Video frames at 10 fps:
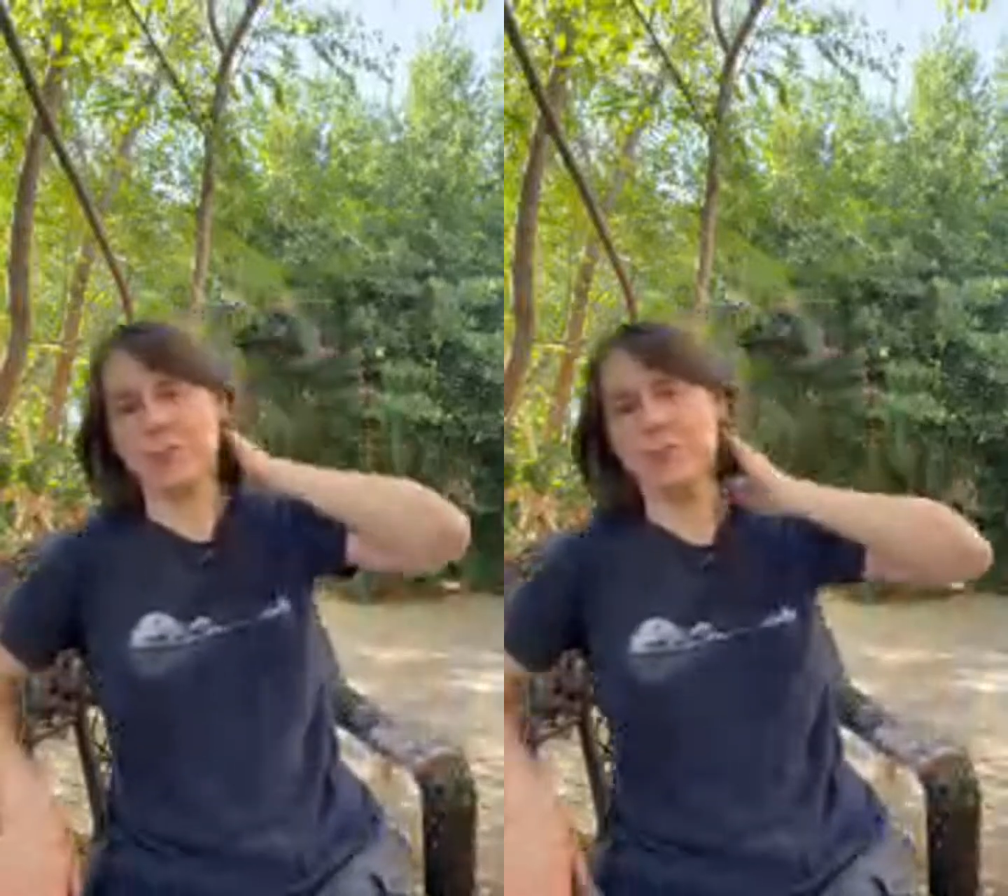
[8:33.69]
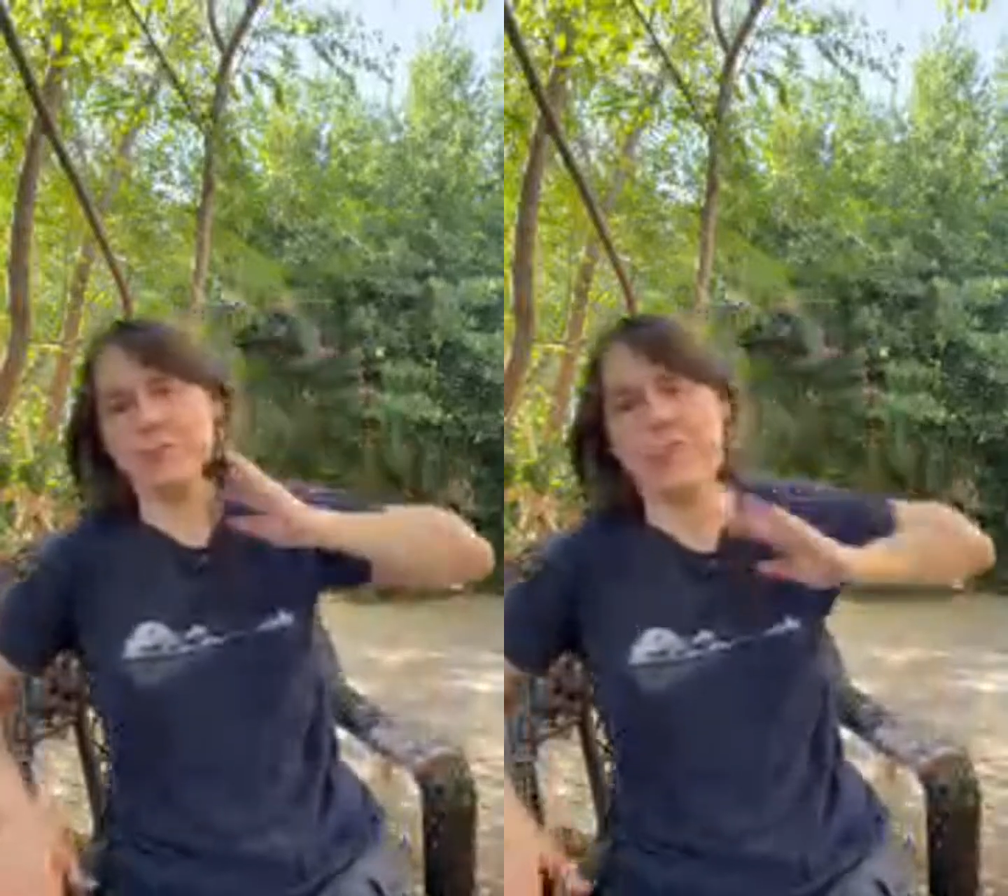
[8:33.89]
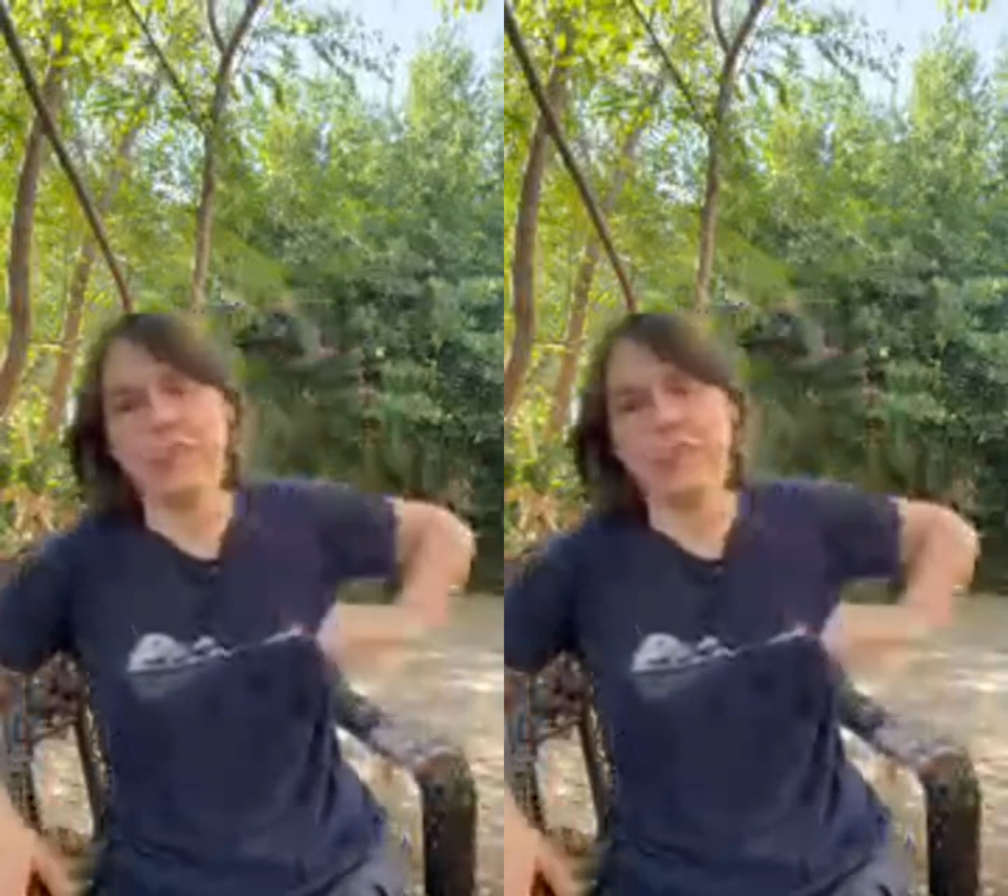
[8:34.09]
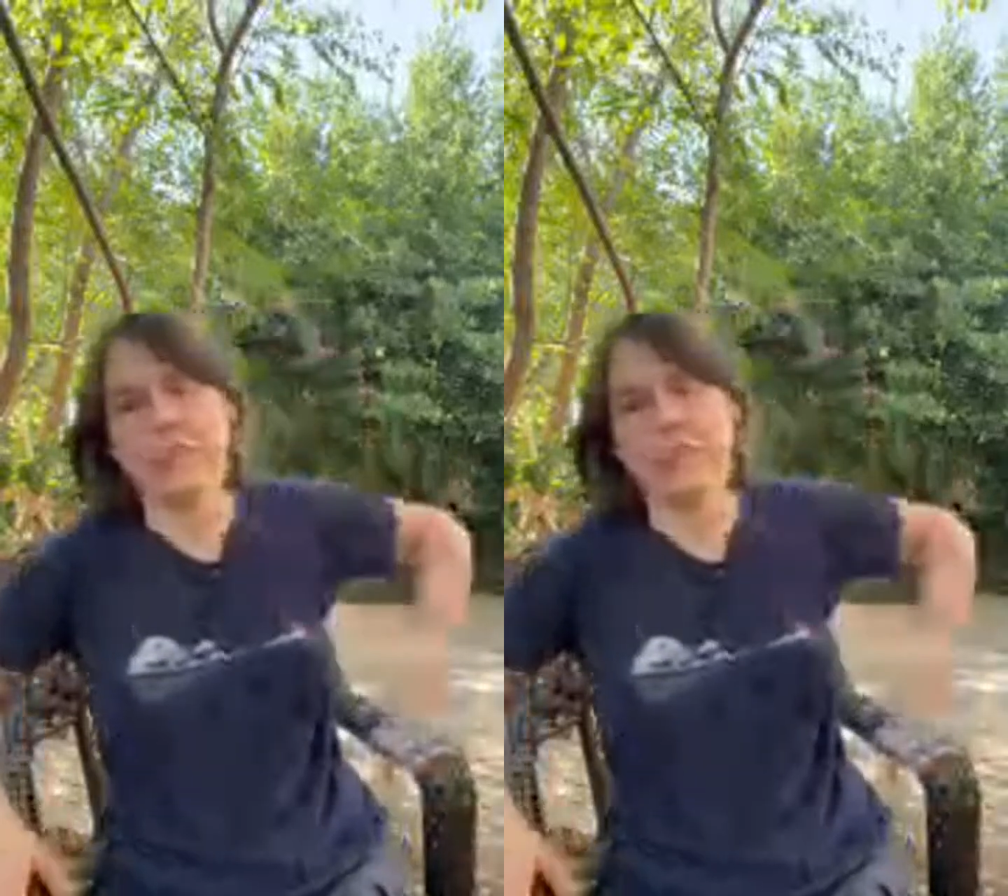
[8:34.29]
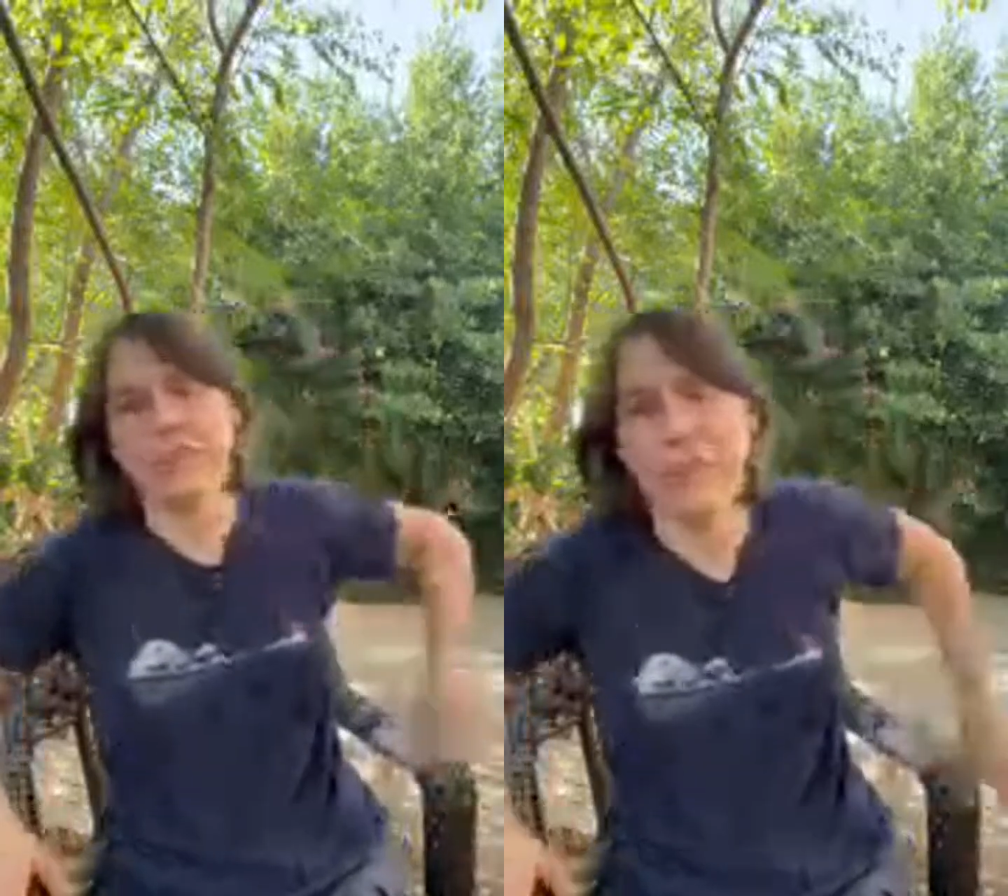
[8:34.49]
from
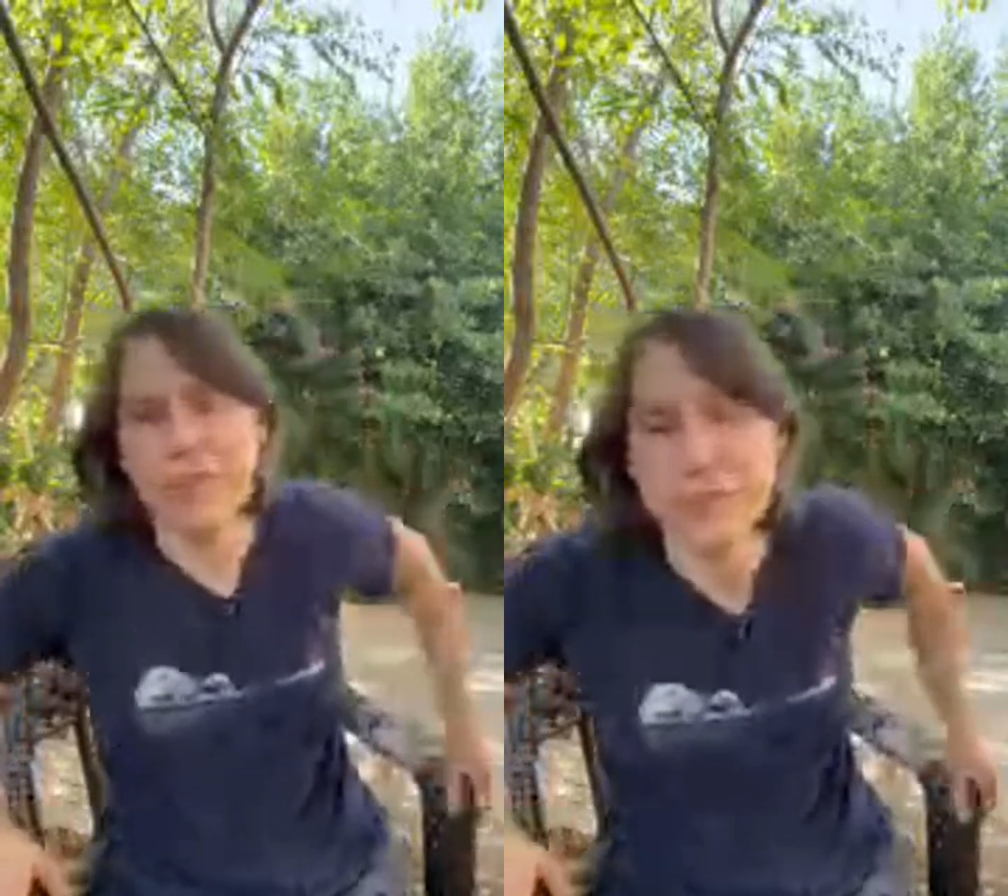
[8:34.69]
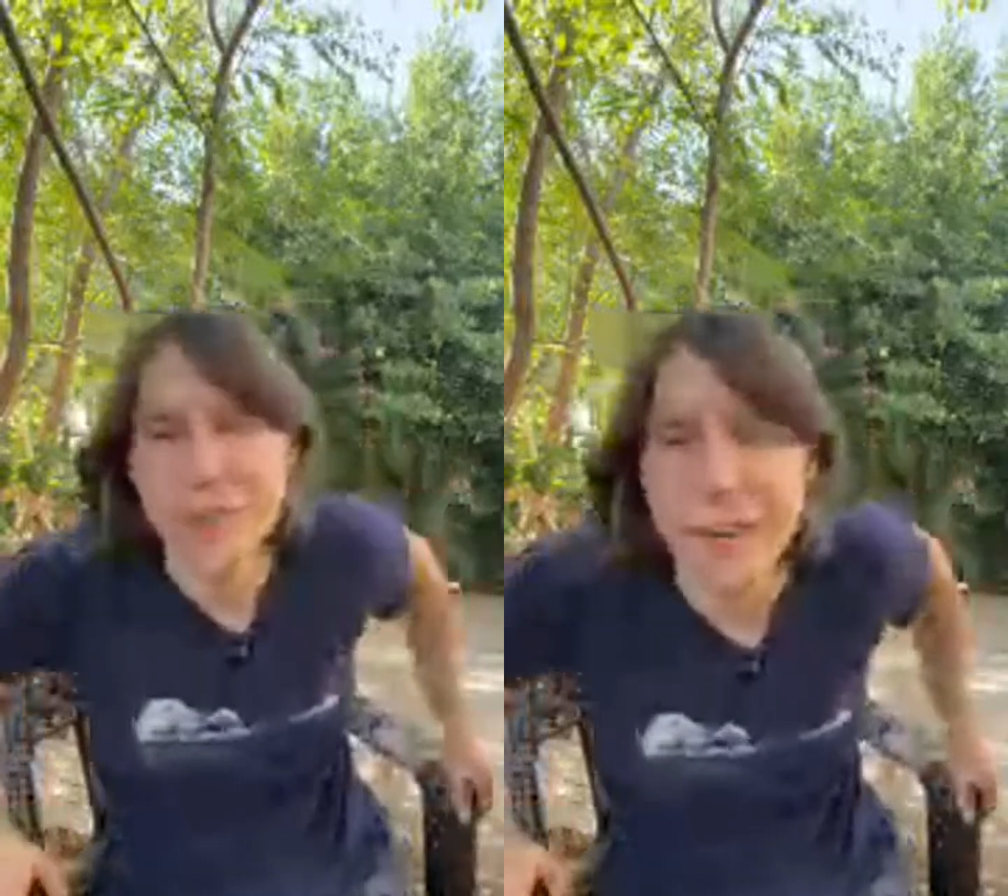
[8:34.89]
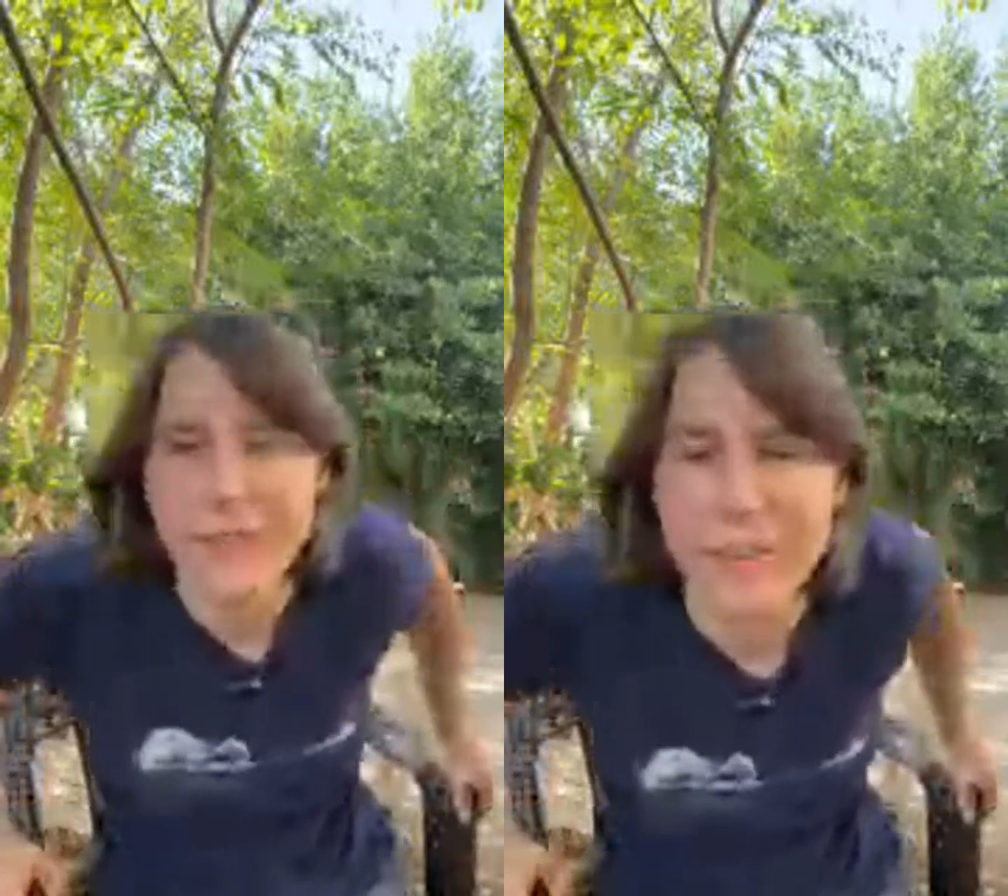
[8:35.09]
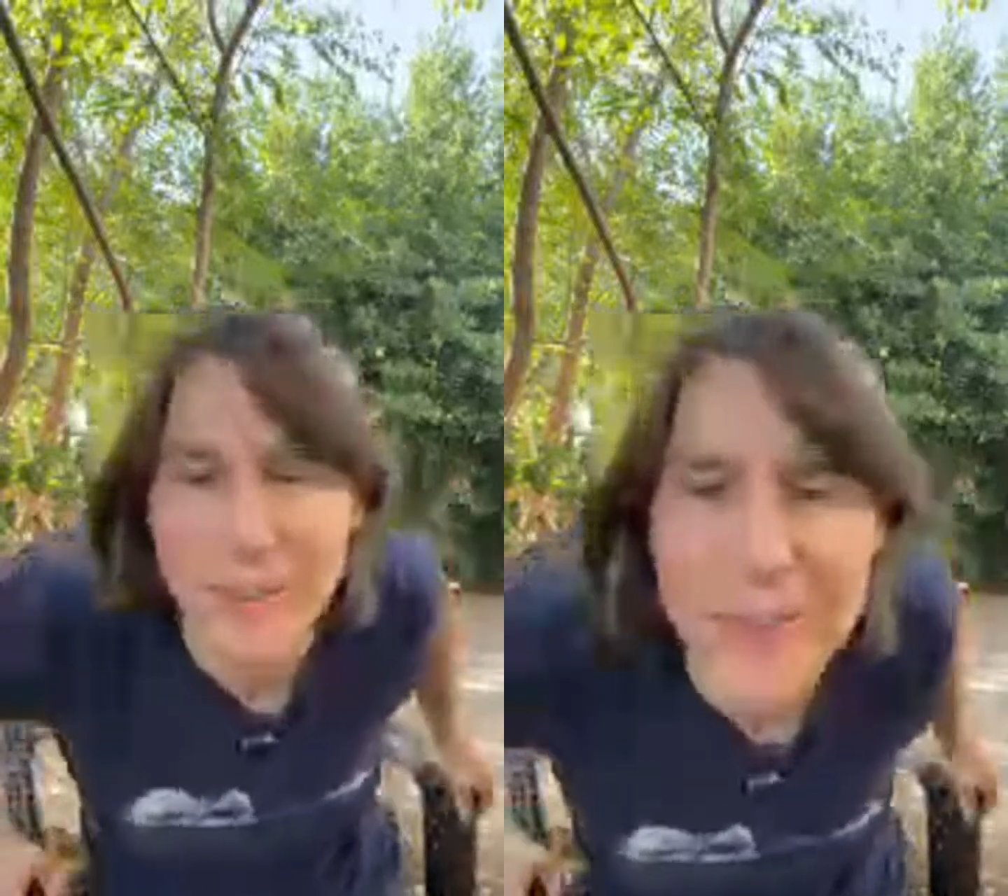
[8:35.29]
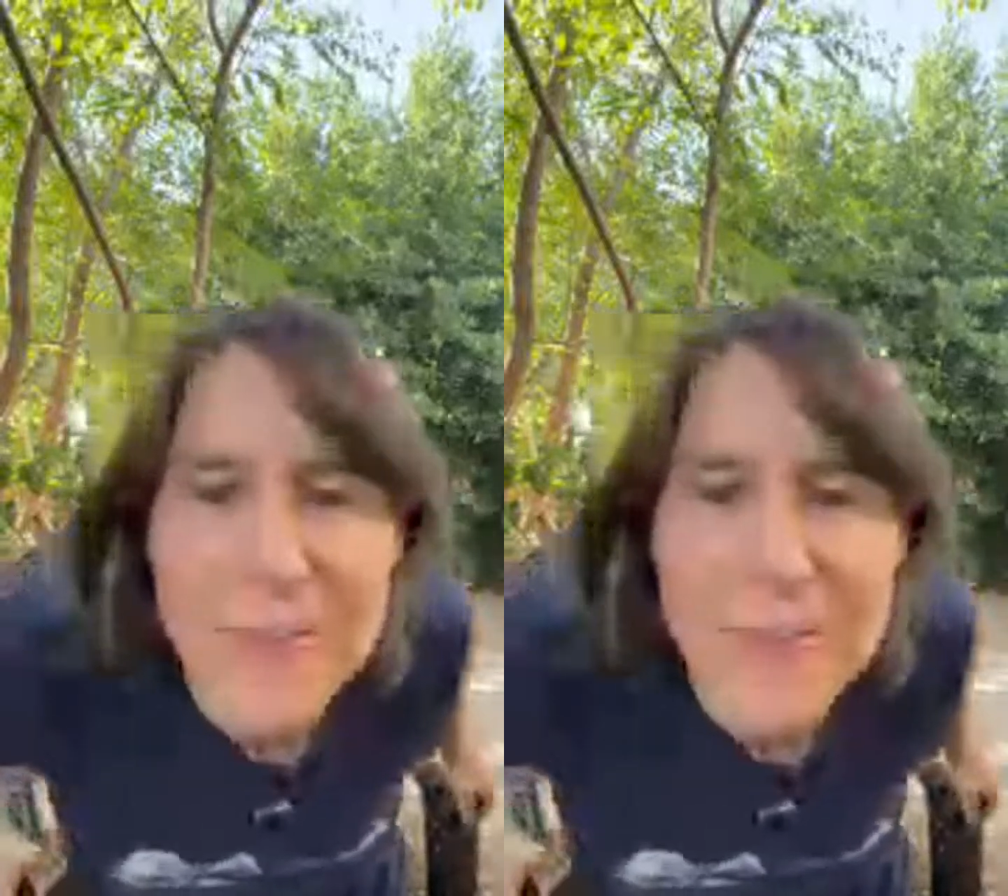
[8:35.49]
in the chat there?